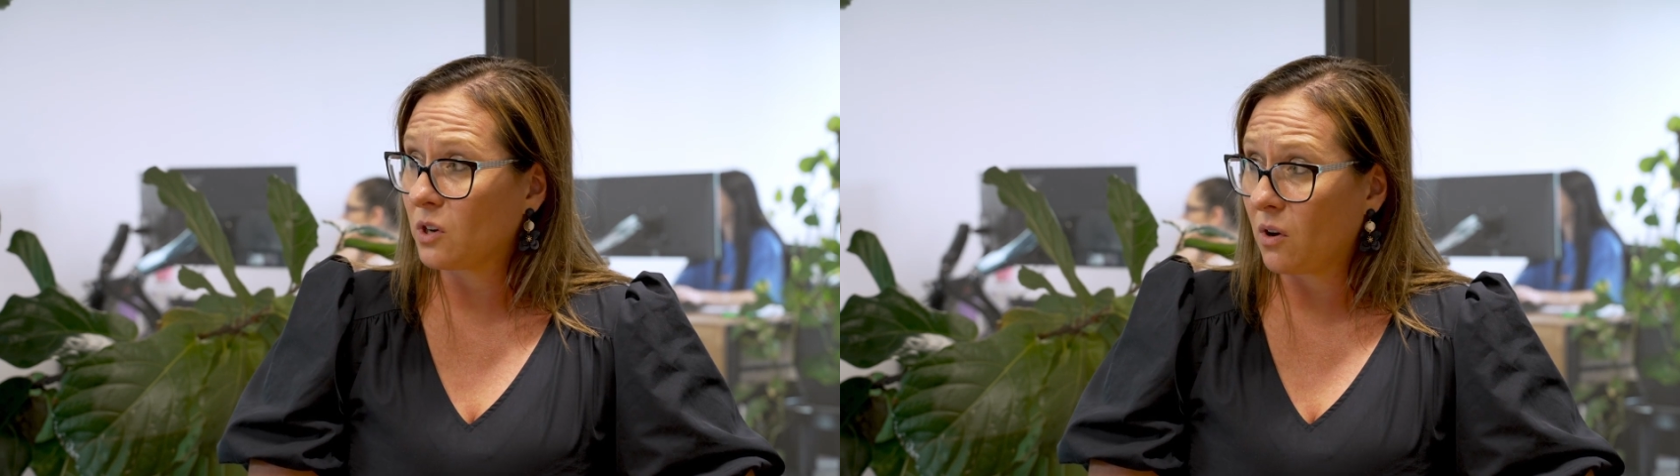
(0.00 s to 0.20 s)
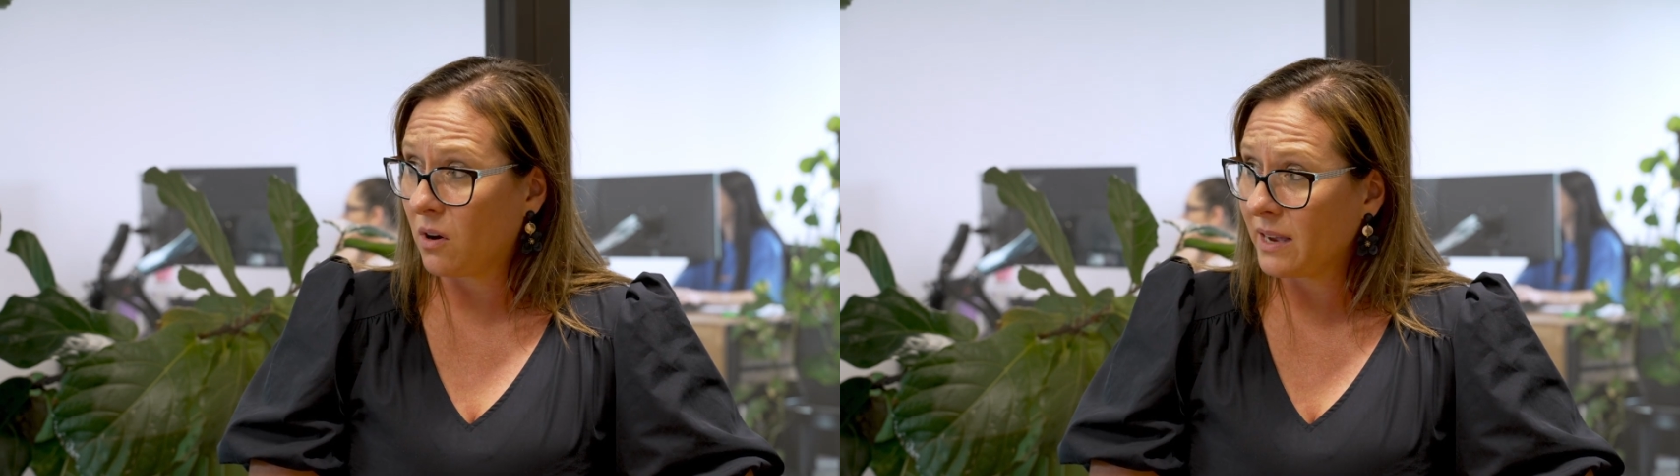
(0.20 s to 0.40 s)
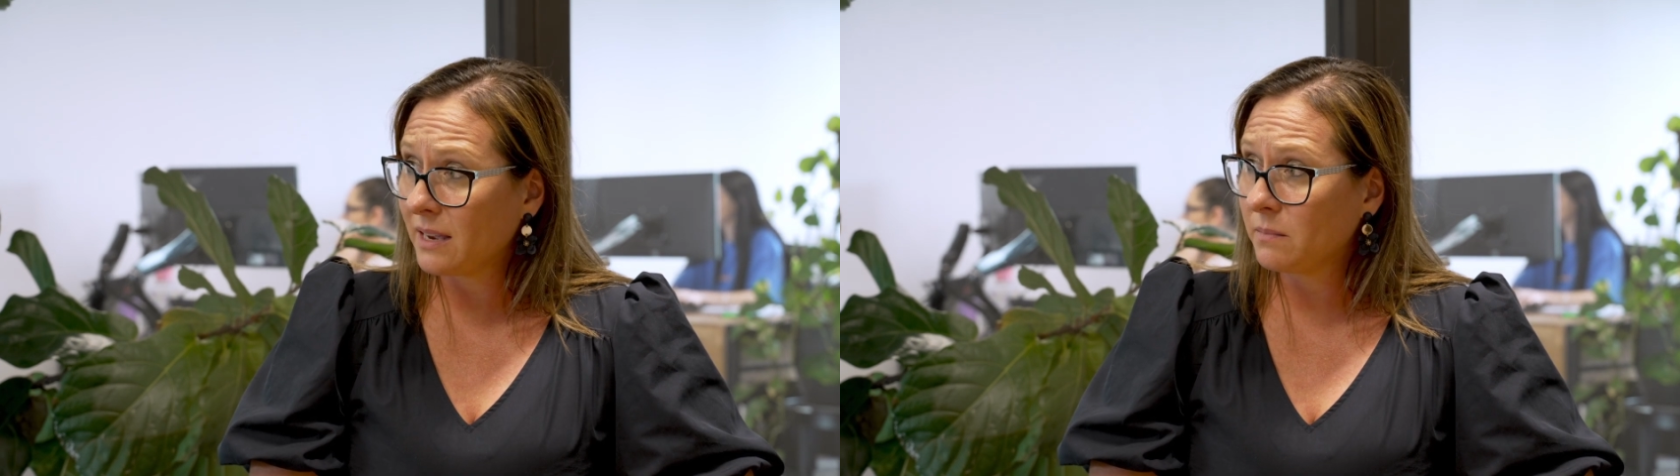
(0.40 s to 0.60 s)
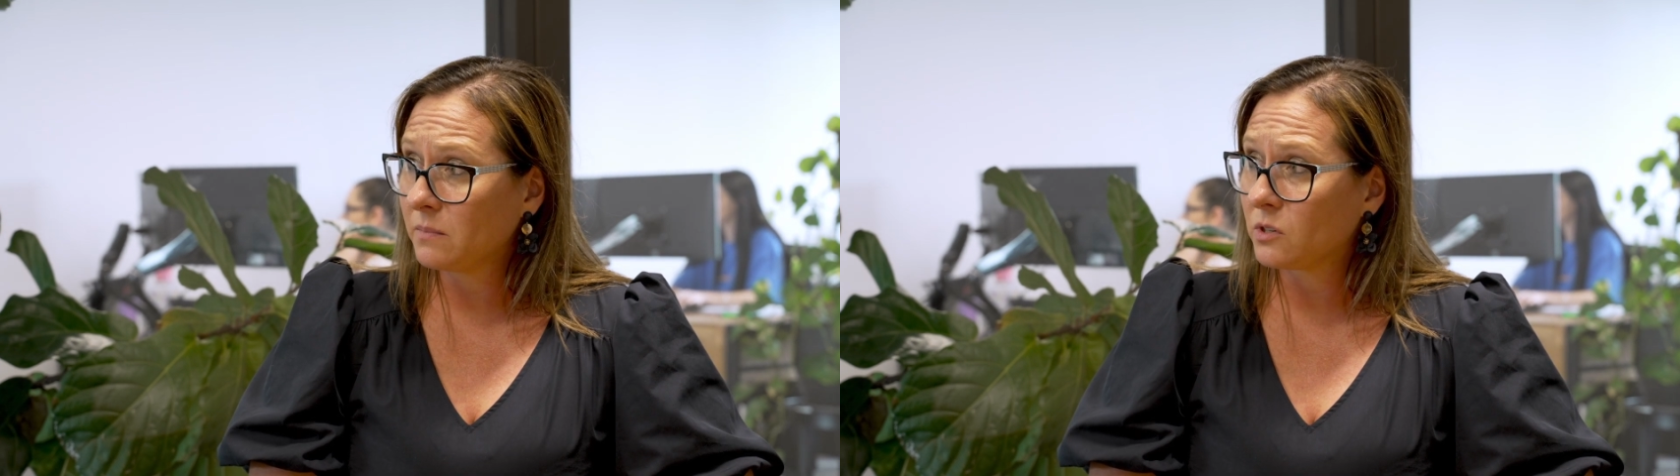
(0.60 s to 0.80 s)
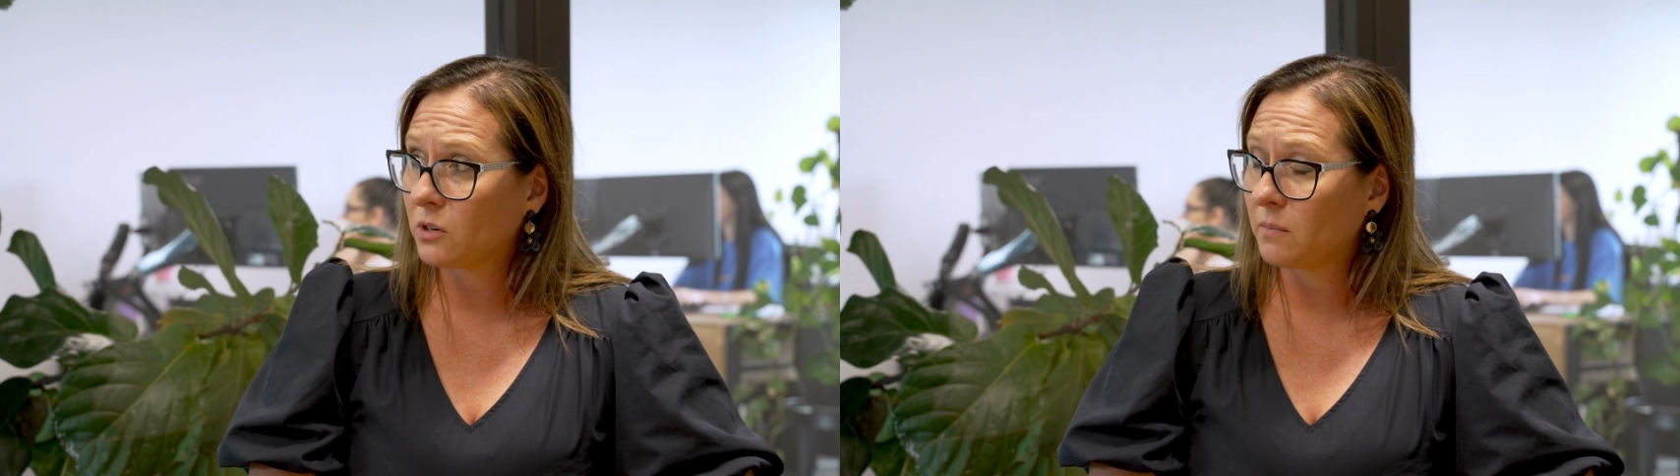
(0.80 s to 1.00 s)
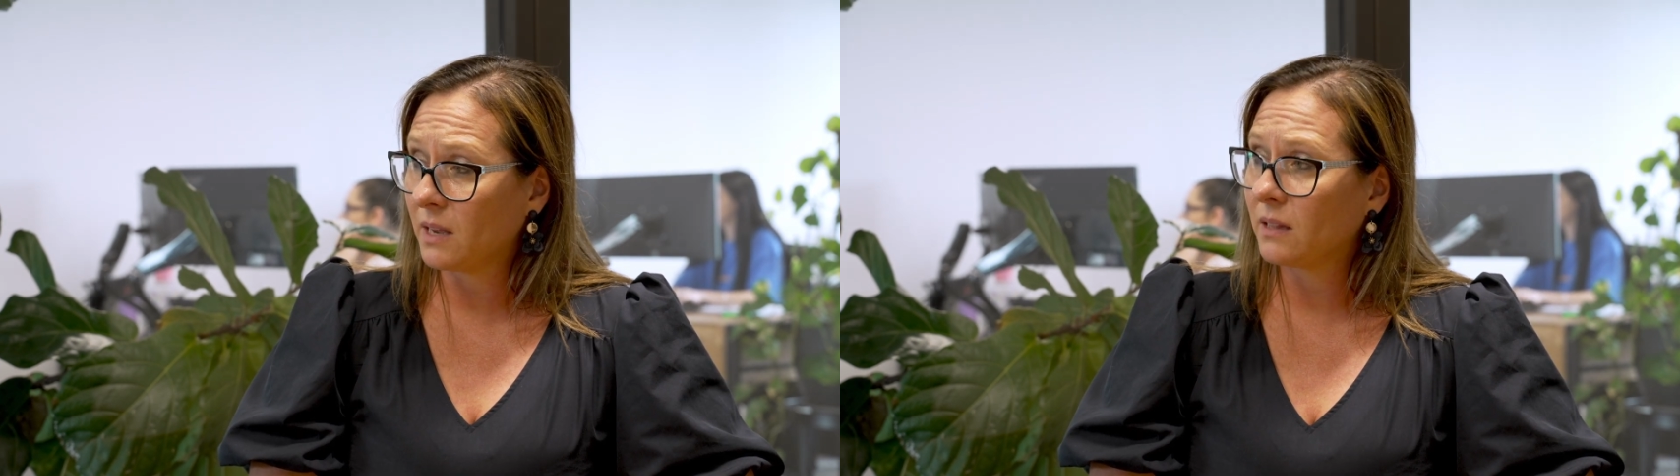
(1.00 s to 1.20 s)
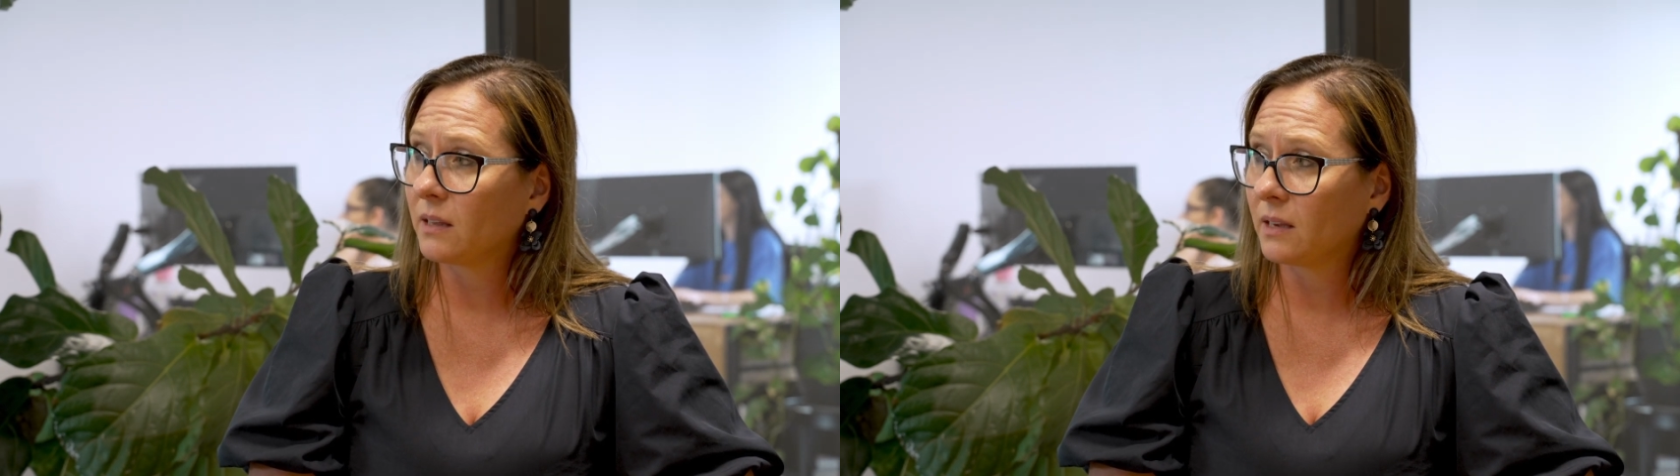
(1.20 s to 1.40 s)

time to meet the